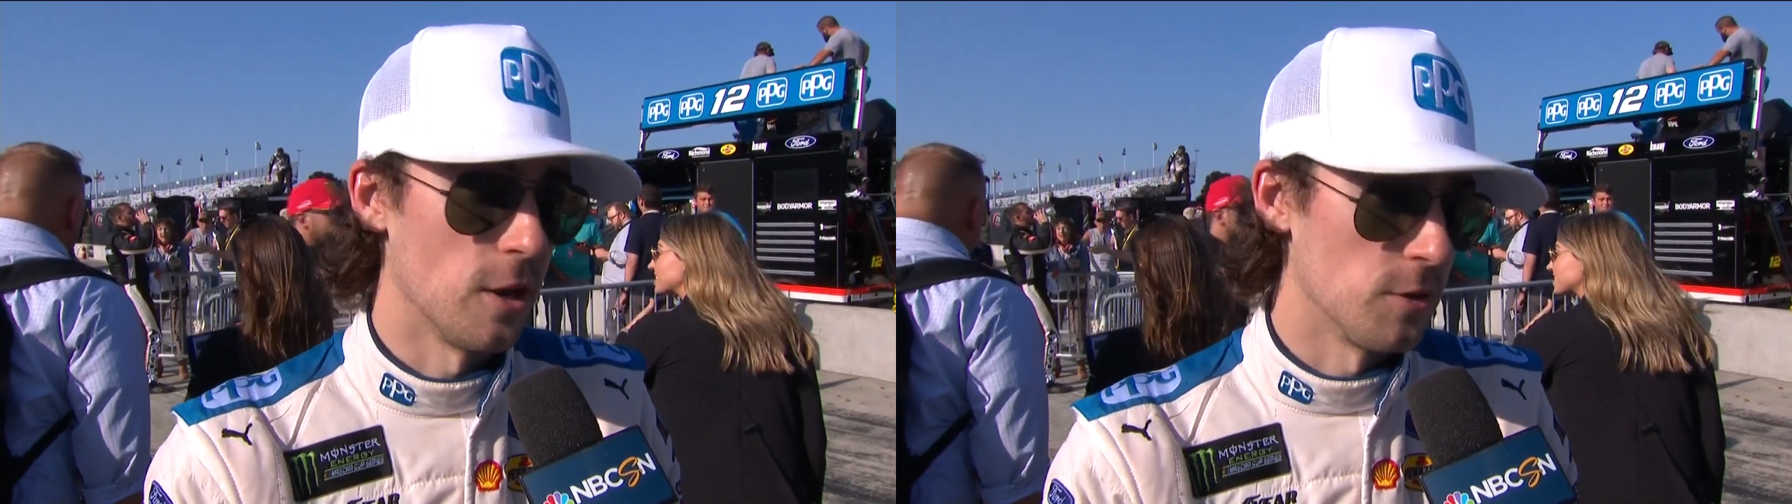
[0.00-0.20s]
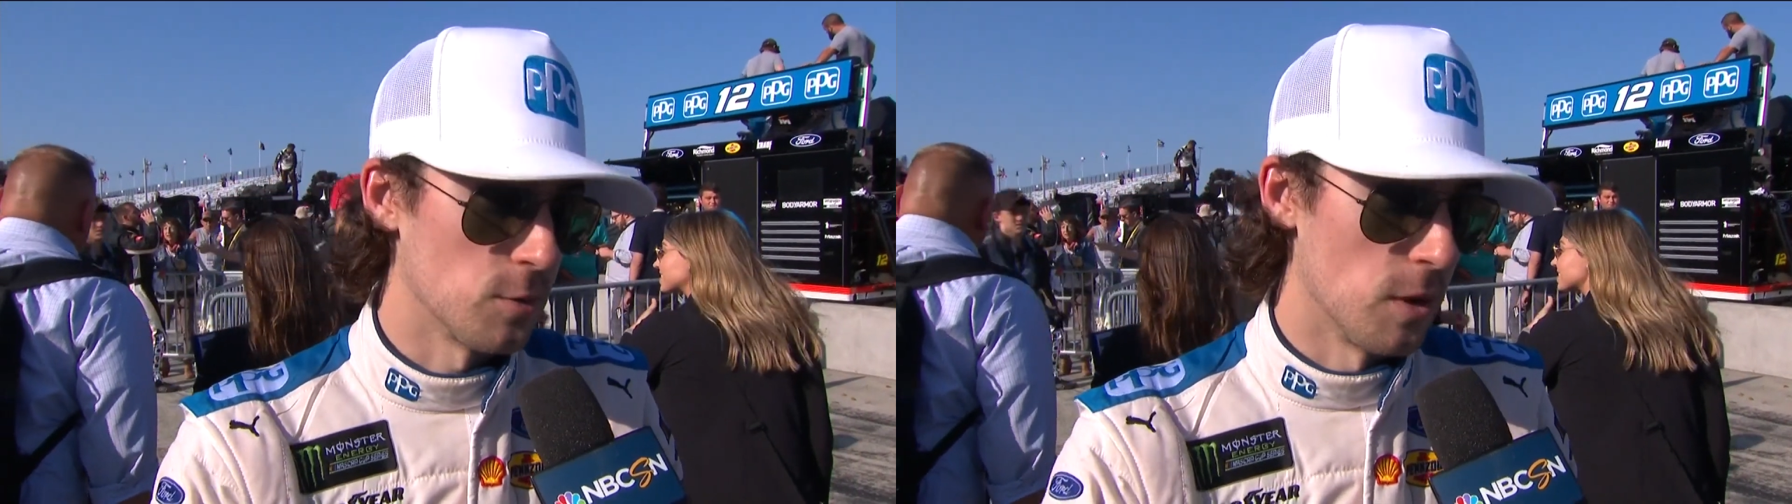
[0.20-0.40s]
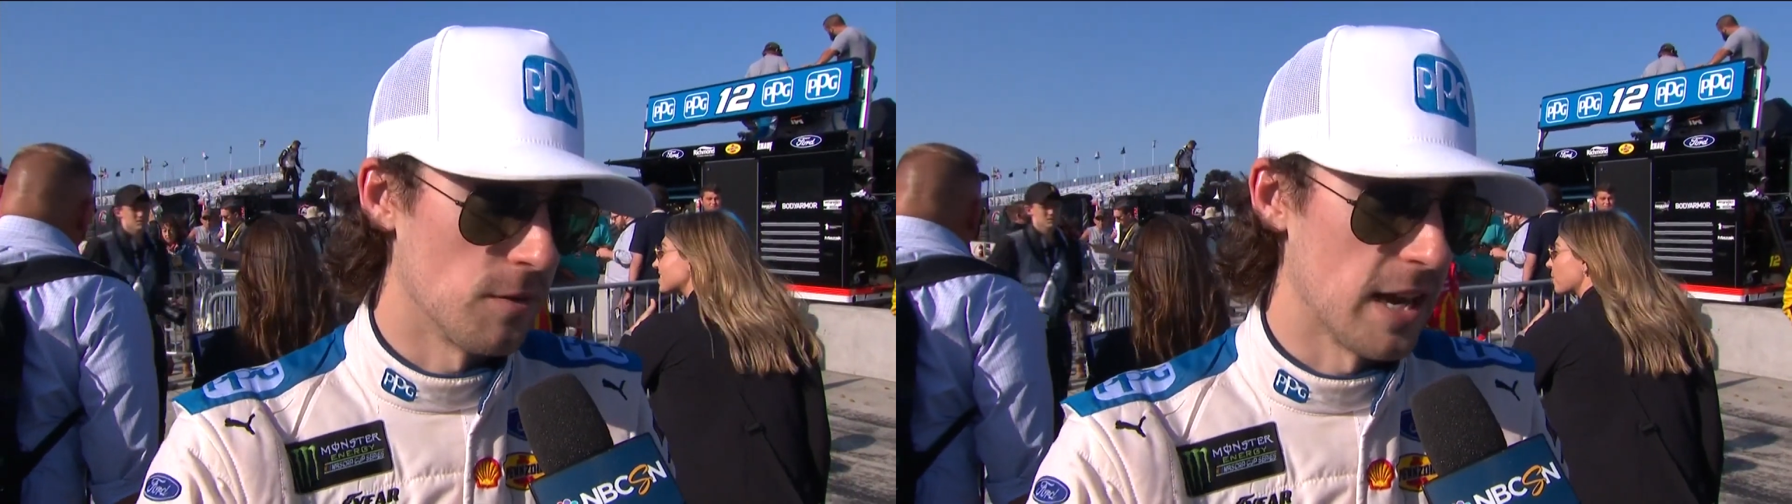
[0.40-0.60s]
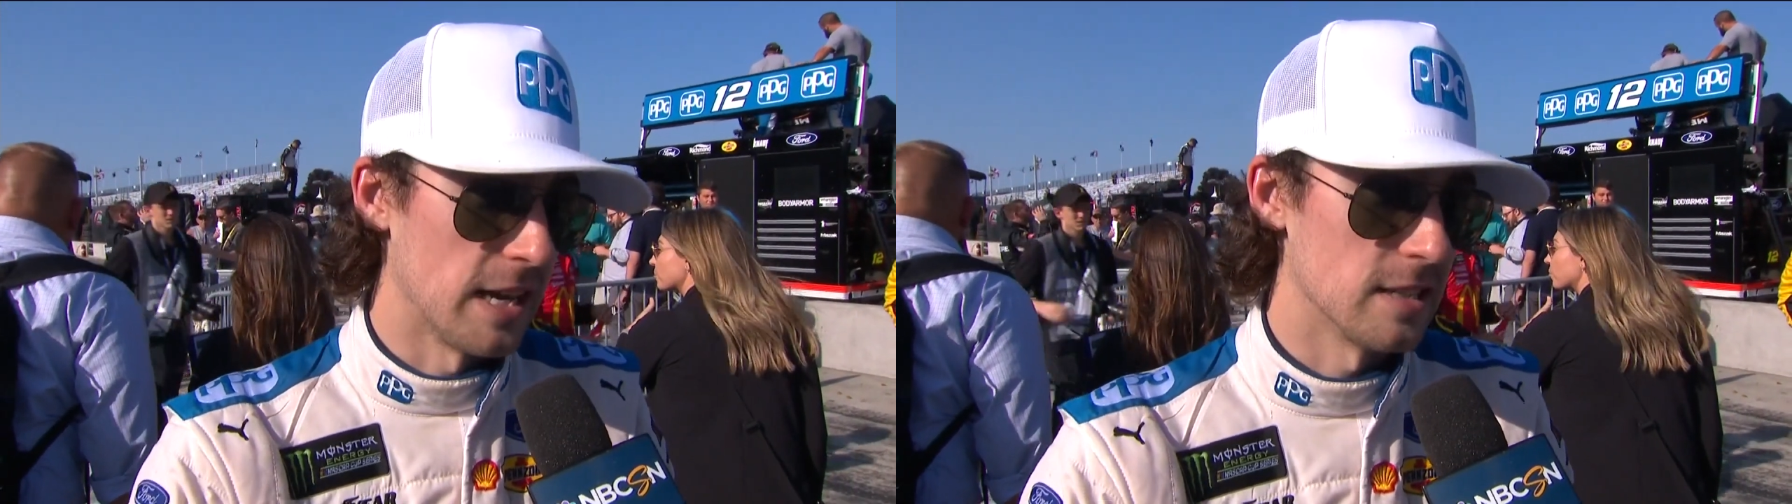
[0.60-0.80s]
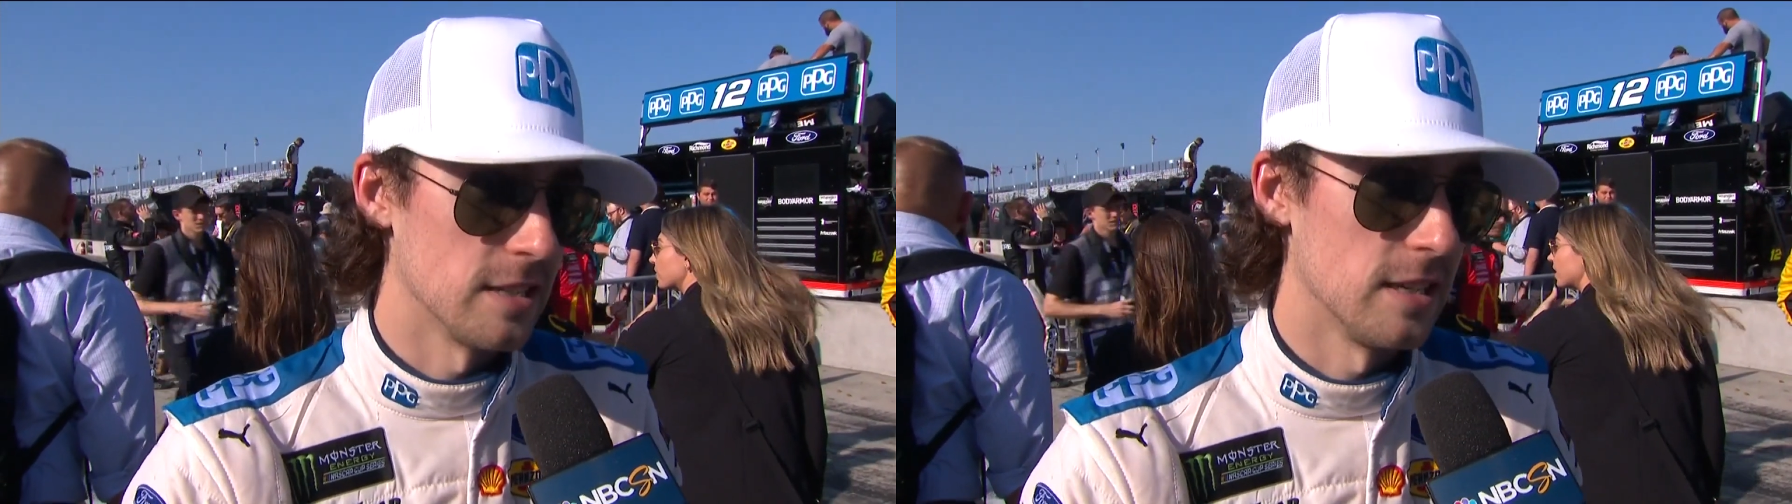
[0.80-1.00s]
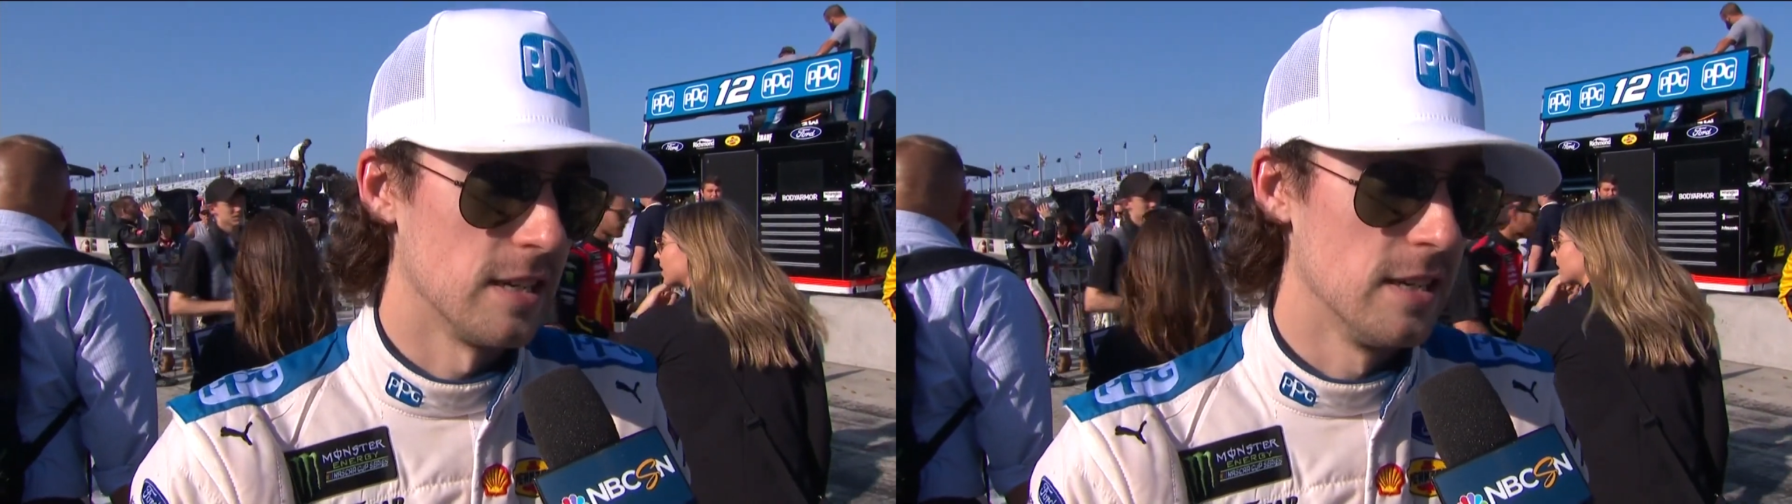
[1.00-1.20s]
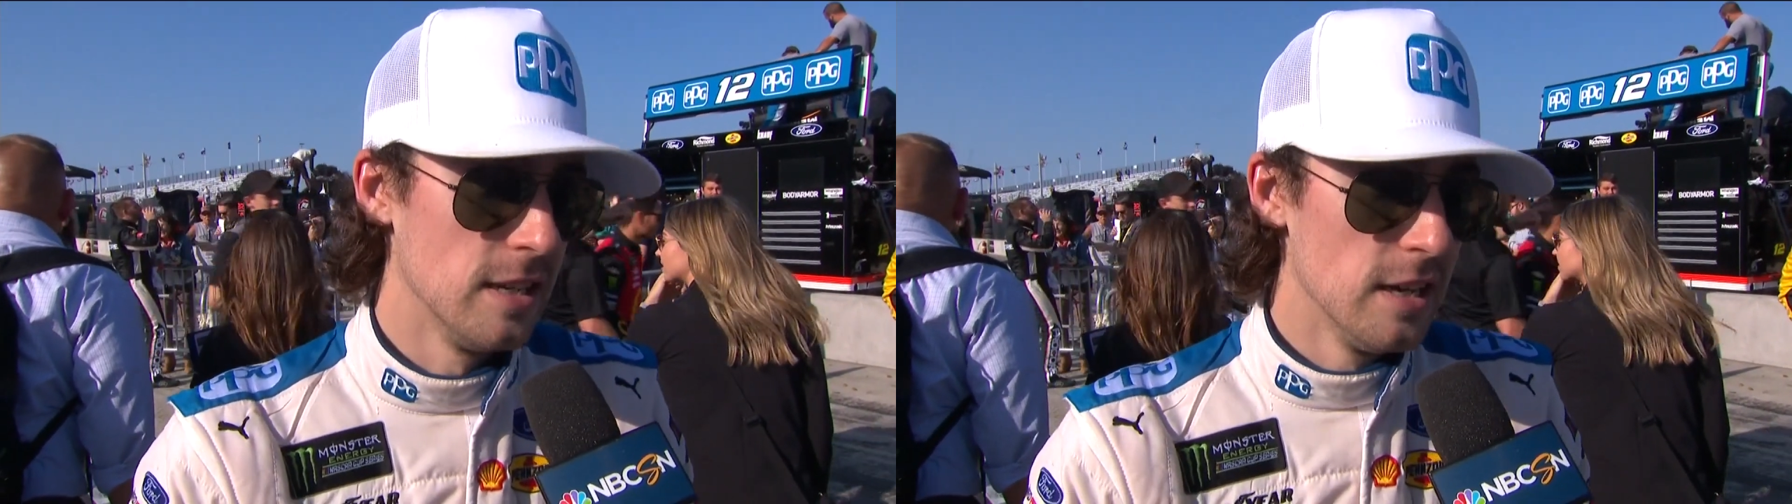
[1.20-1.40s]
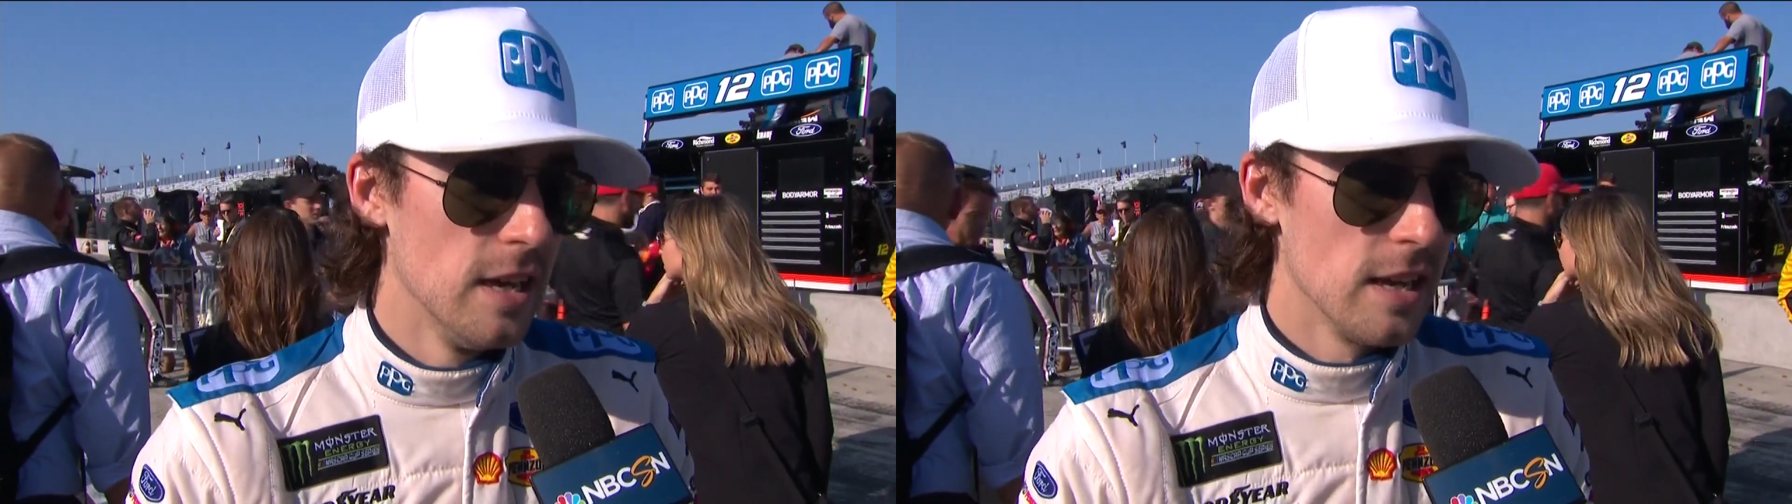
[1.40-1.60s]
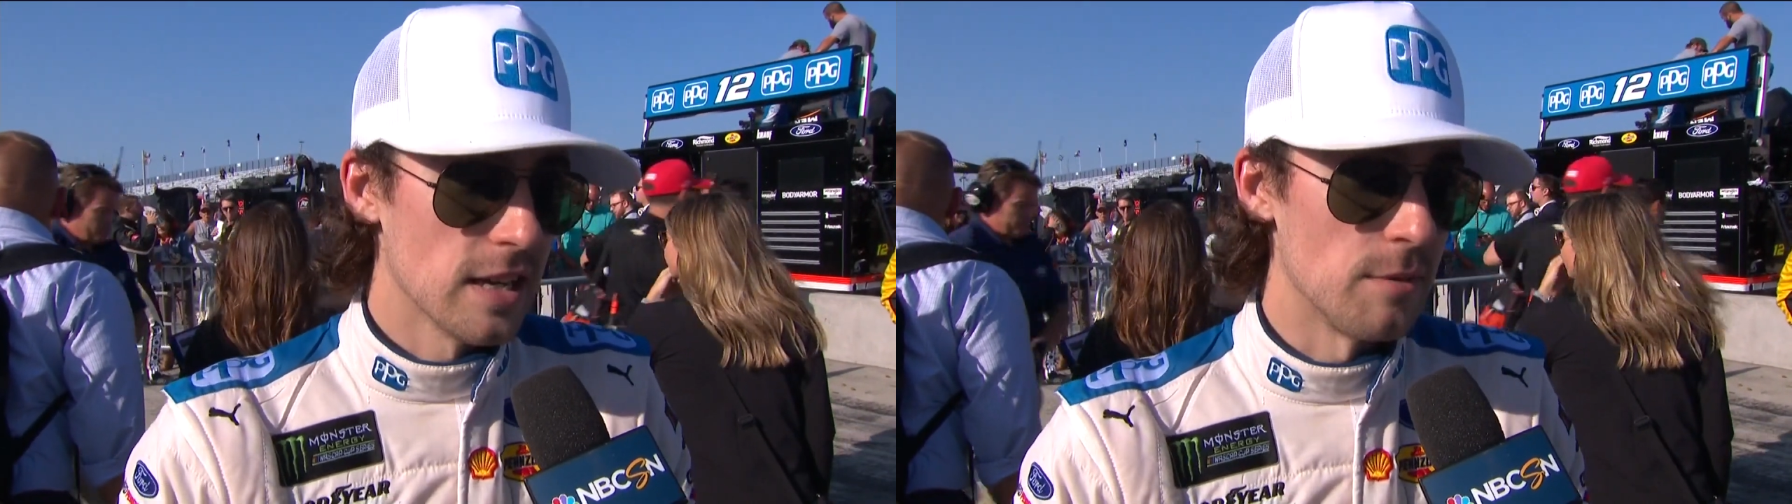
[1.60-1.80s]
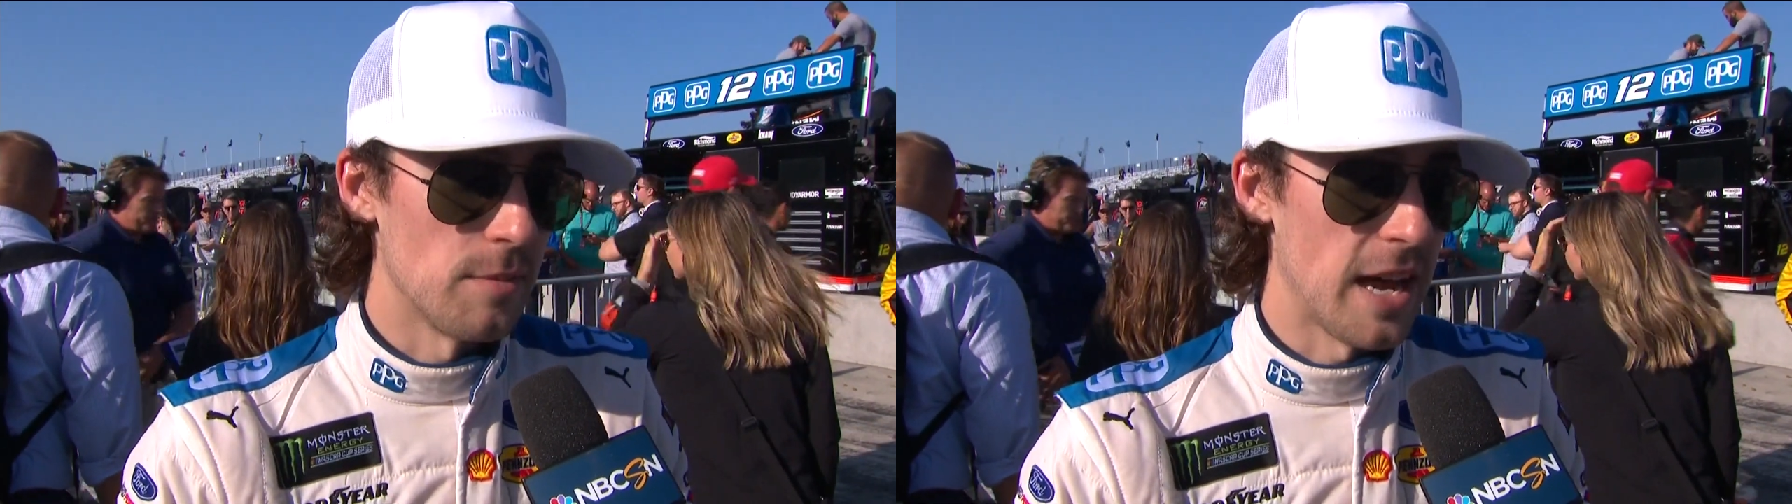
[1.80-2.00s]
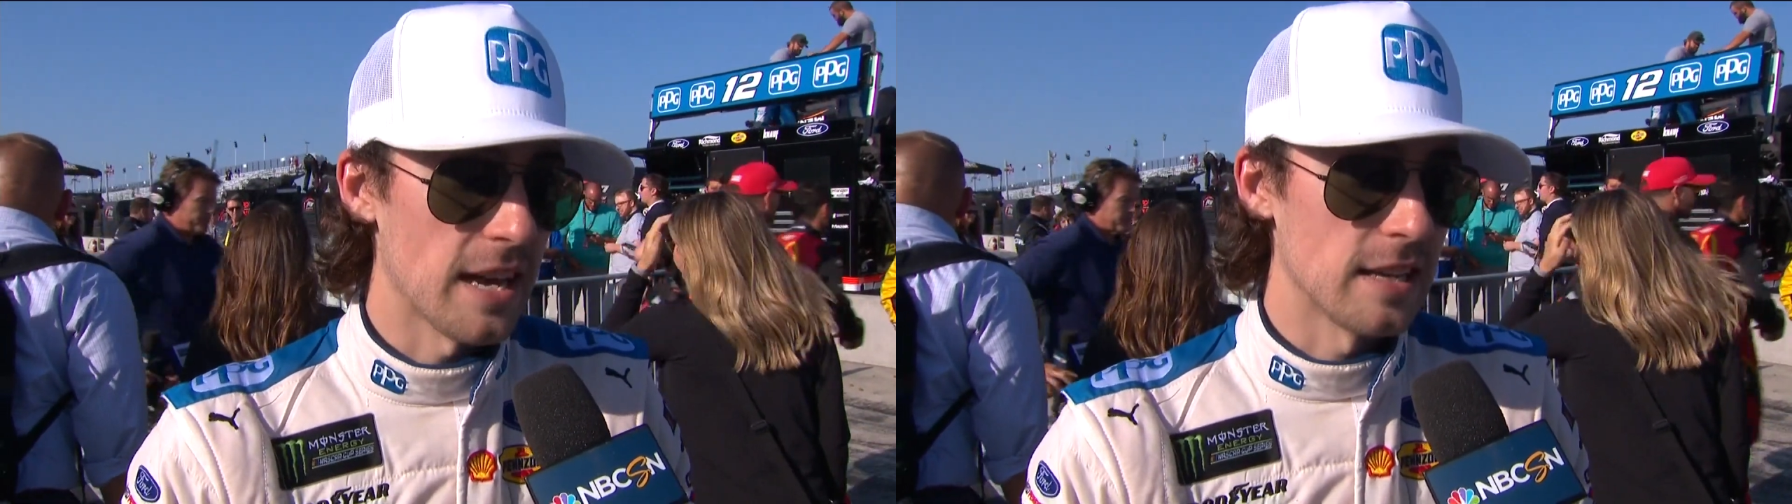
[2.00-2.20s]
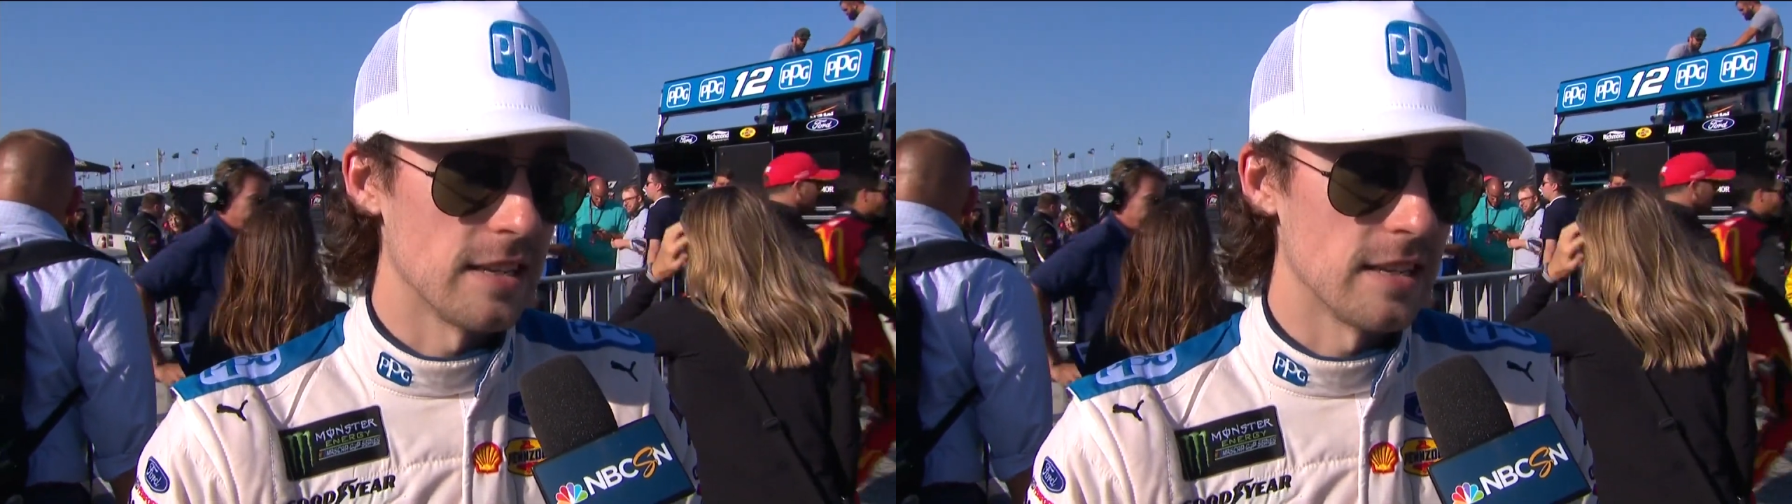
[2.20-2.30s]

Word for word: All the 12 guys coming back